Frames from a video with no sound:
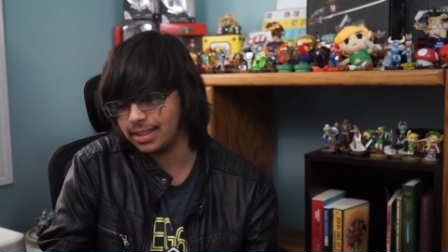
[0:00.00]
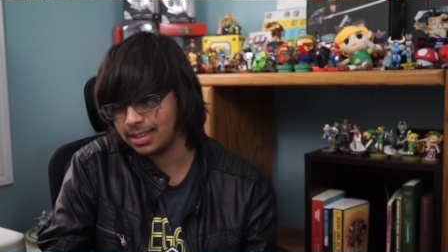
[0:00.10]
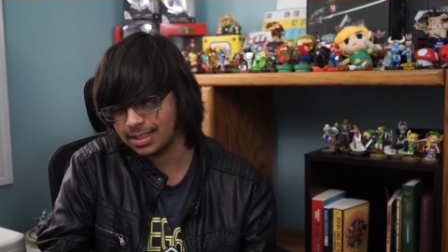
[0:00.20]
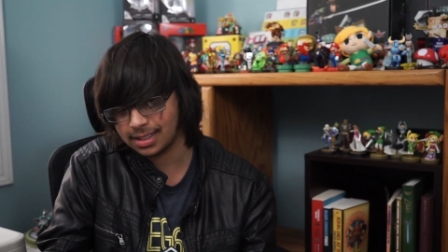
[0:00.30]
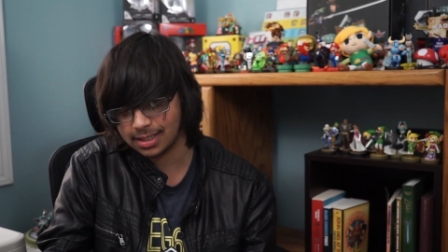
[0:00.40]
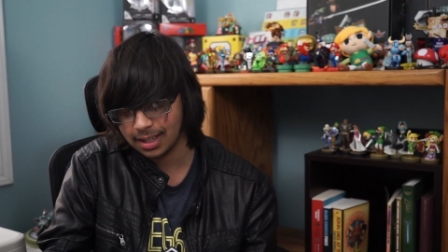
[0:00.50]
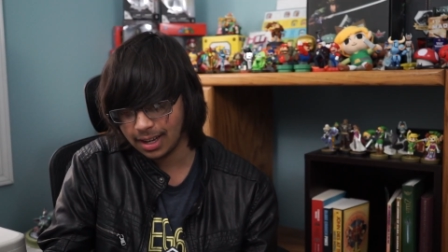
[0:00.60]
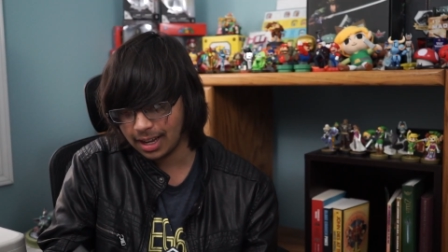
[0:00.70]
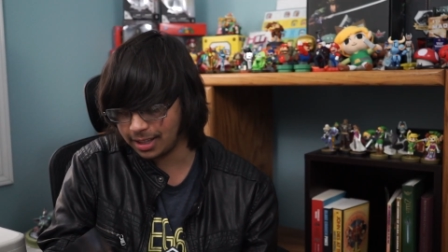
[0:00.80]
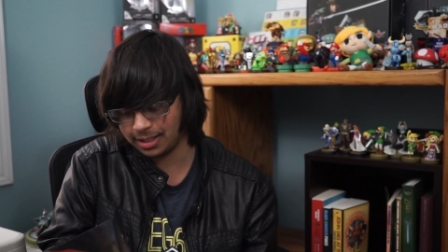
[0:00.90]
It is.
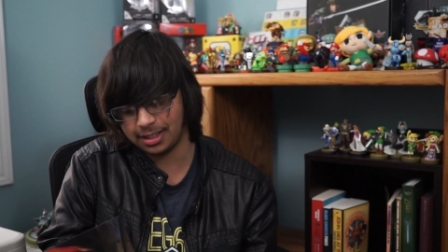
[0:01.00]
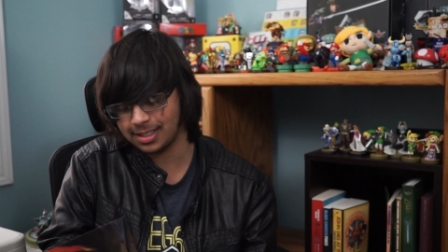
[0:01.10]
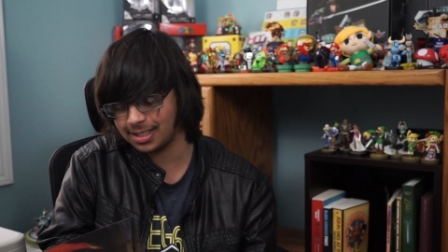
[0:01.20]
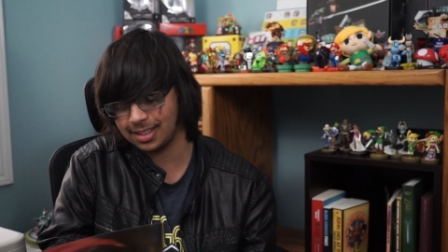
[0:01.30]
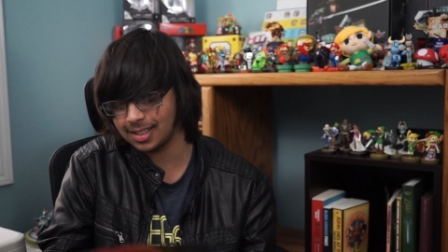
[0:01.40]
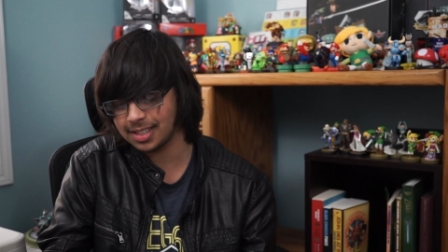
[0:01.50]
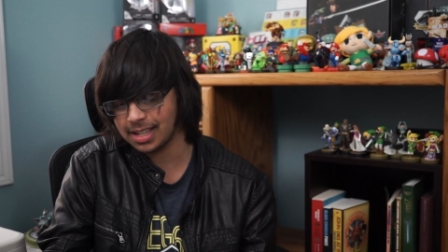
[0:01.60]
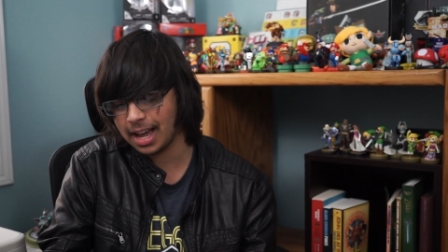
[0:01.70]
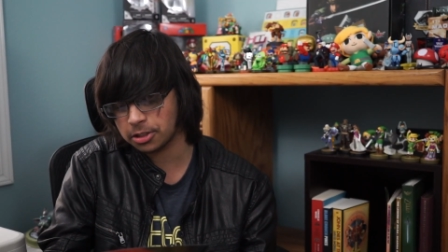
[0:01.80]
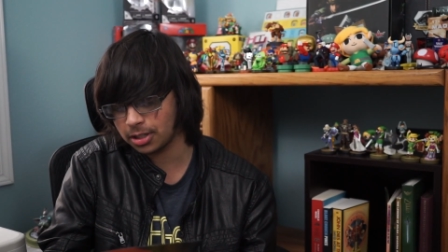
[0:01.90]
This is
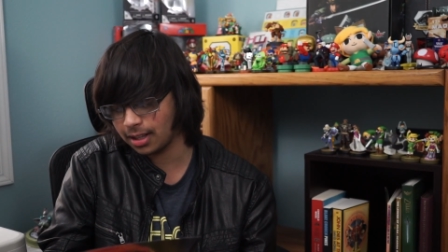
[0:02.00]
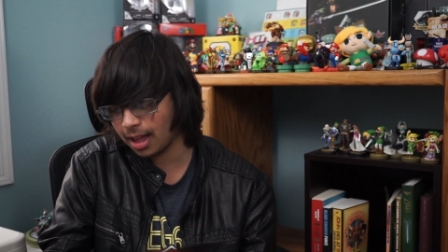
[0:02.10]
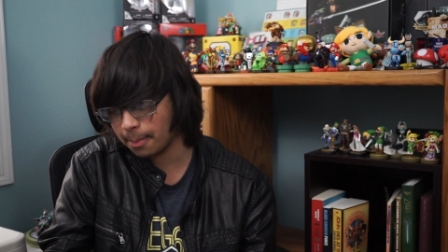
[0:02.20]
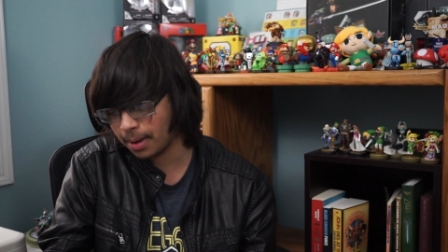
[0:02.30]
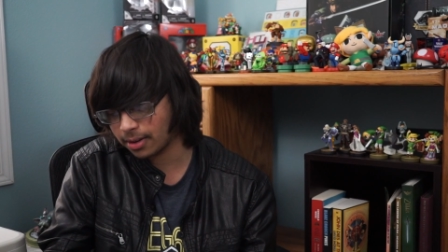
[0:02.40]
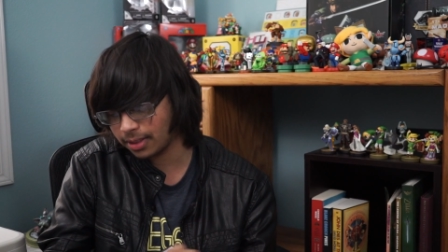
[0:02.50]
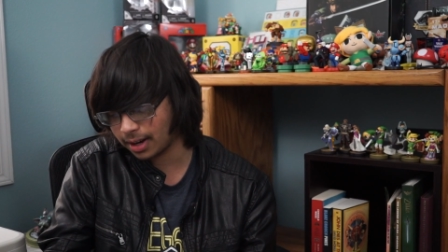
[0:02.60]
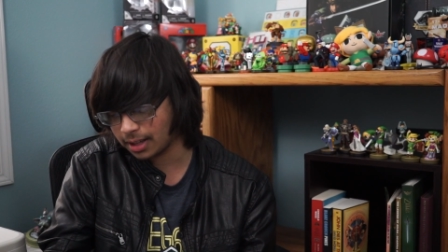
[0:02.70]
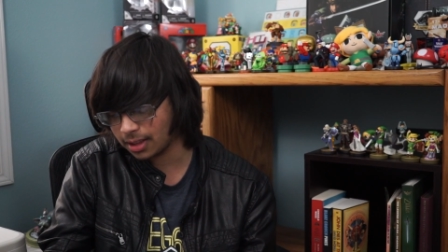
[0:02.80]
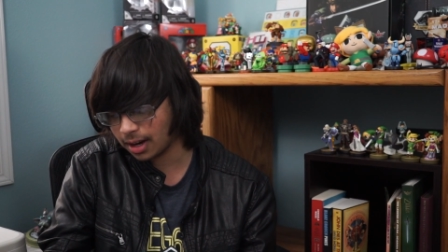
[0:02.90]
actually a lot better than
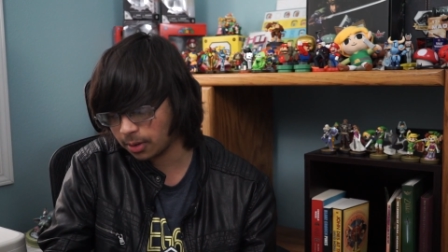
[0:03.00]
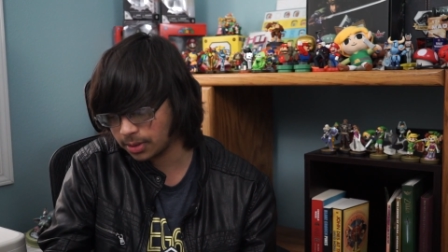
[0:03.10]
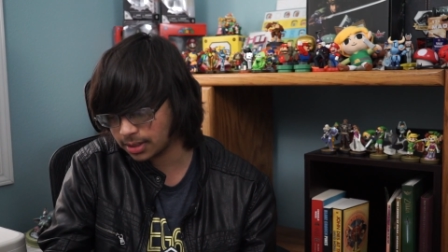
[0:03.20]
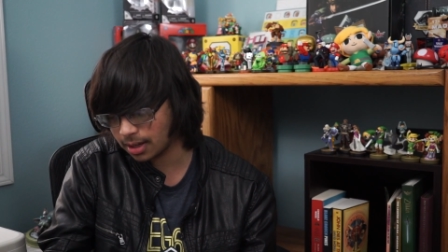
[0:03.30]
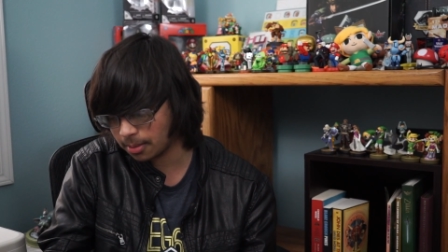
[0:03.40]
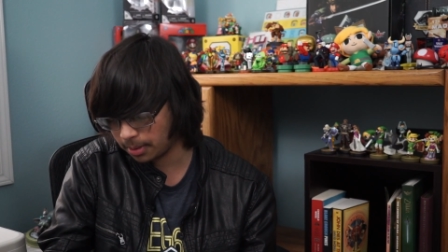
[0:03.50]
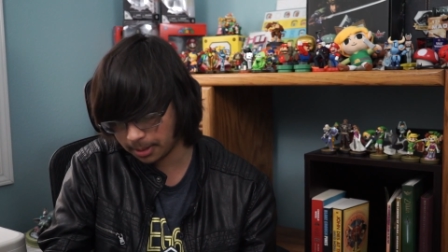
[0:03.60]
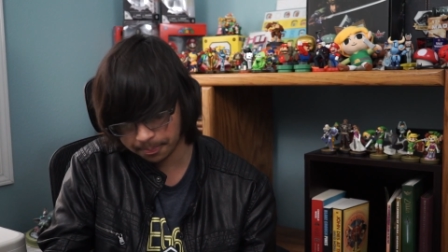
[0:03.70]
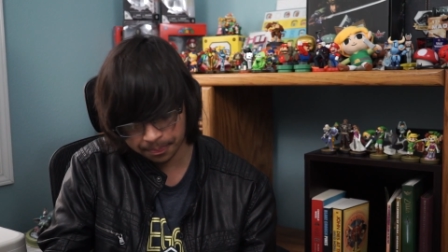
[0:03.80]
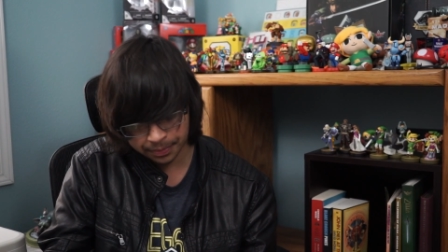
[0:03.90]
I thought it was gonna
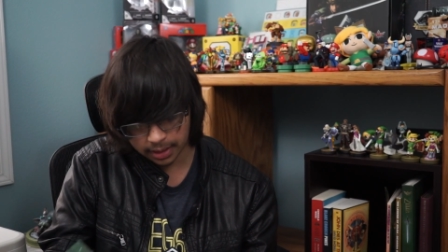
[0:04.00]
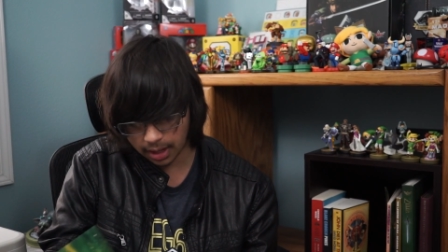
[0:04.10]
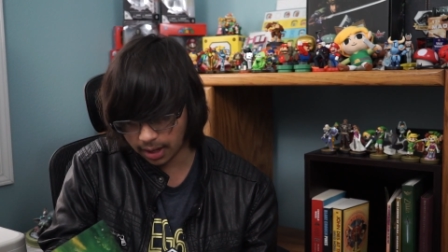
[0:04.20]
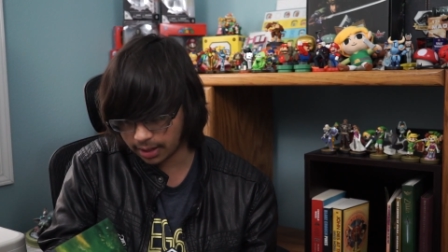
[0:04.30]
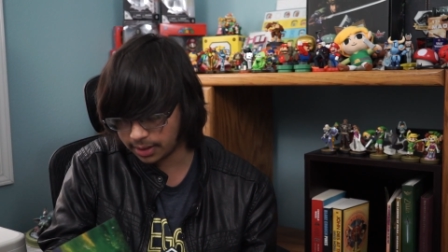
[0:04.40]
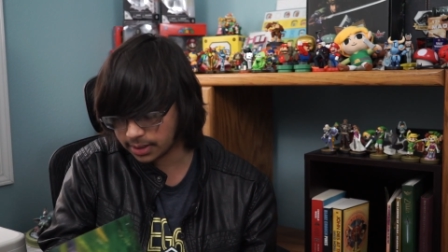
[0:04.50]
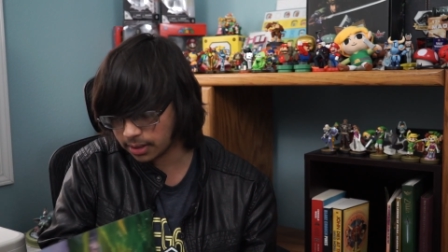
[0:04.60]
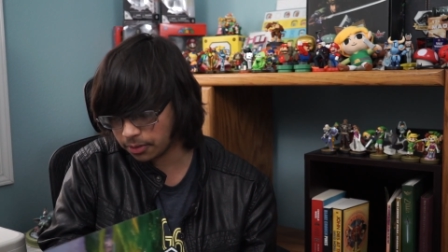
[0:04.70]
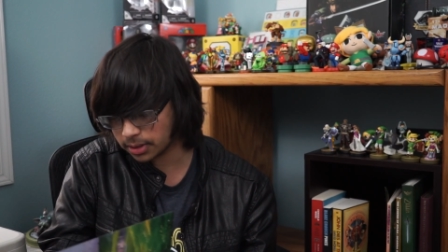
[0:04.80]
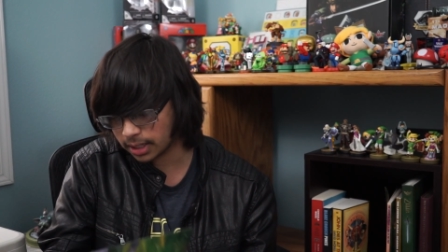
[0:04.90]
be. This
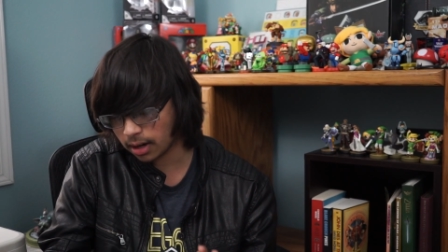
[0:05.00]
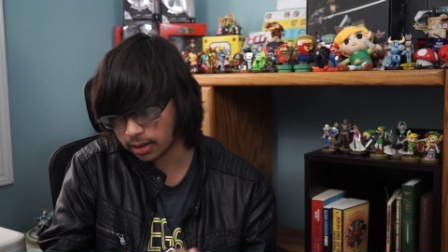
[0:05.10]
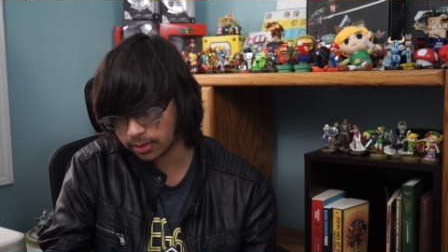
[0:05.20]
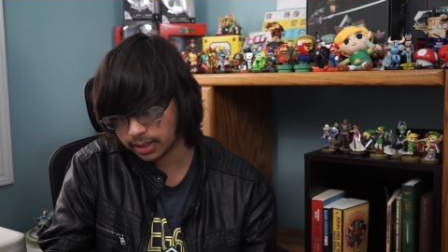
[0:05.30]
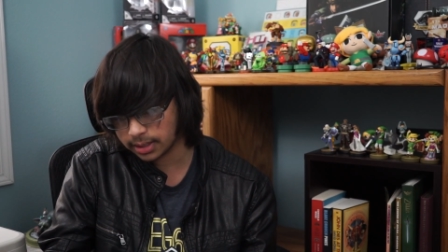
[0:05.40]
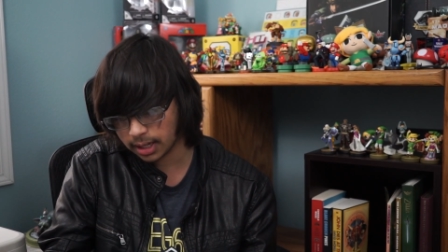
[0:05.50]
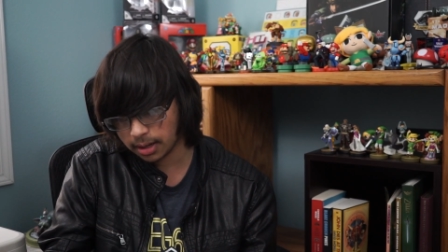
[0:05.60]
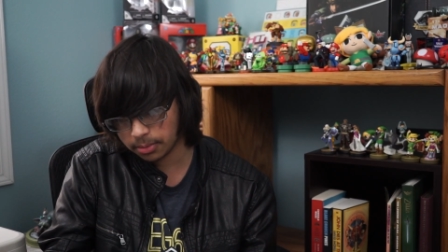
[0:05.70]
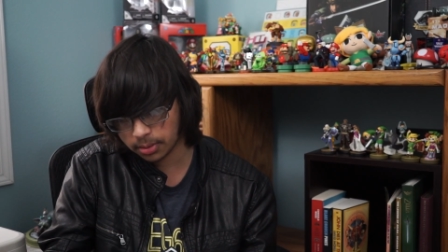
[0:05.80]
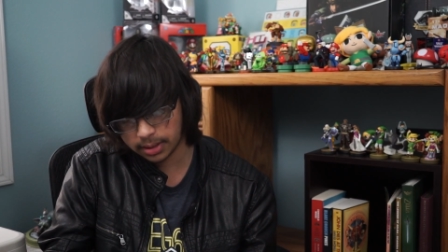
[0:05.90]
stuff looks like Ocarina of
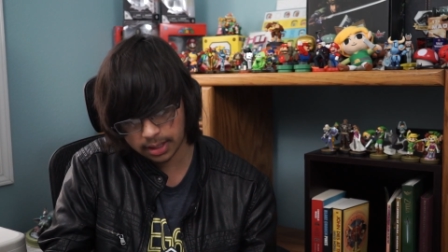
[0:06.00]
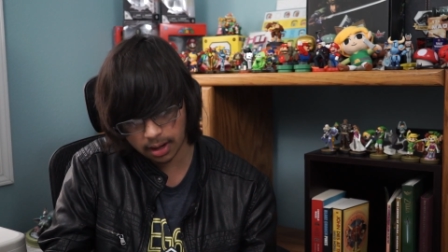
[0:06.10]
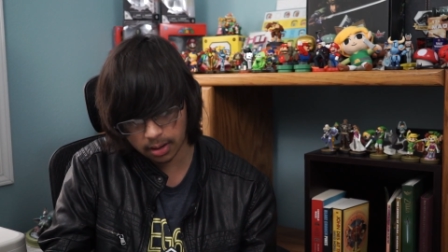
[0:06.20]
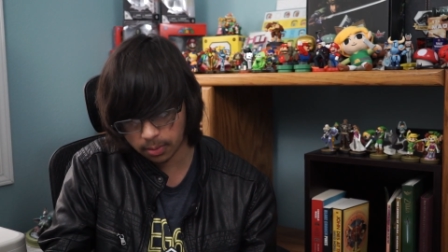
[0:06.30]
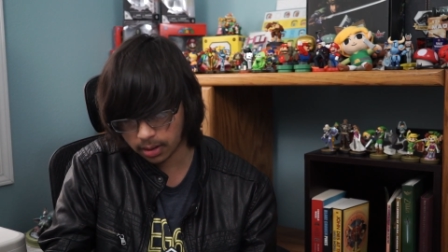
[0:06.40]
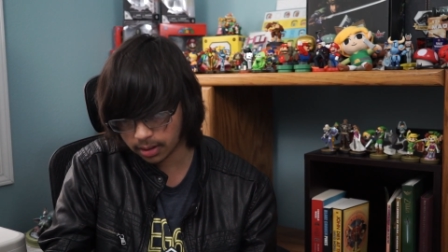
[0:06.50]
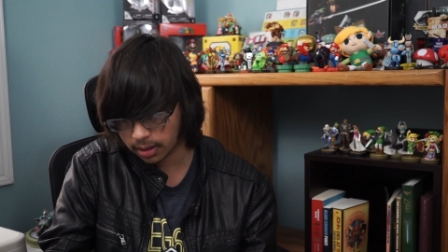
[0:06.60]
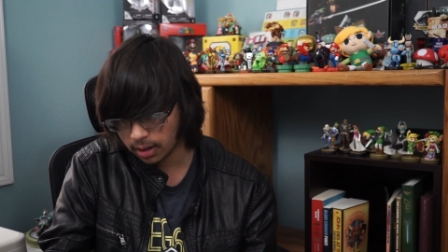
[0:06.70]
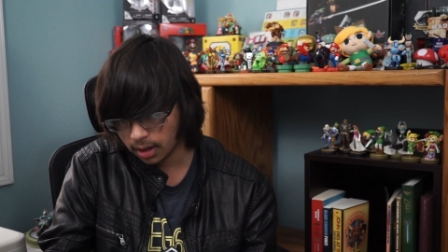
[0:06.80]
Time 3D artwork.